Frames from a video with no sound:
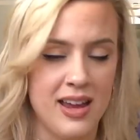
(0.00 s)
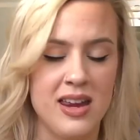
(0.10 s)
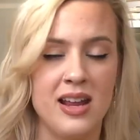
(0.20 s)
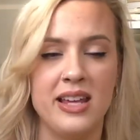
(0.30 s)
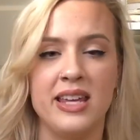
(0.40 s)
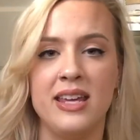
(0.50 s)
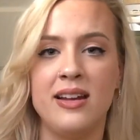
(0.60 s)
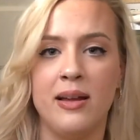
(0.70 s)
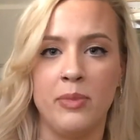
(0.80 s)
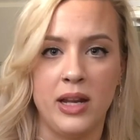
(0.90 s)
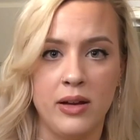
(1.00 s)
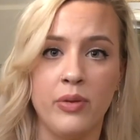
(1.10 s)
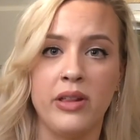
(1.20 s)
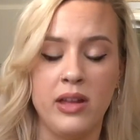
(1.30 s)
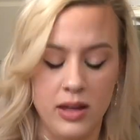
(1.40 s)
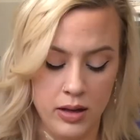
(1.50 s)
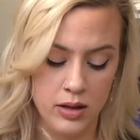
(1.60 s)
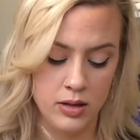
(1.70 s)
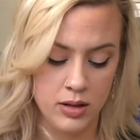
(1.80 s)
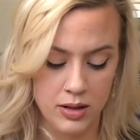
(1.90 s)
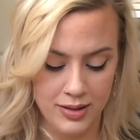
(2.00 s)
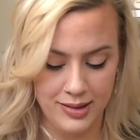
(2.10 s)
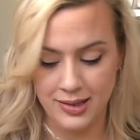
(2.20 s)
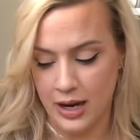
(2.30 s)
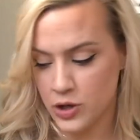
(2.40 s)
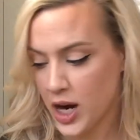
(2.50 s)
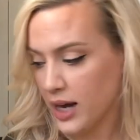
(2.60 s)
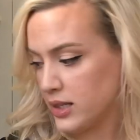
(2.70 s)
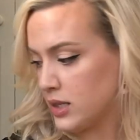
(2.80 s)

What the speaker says: I need to eat. I'm getting really sidetracked.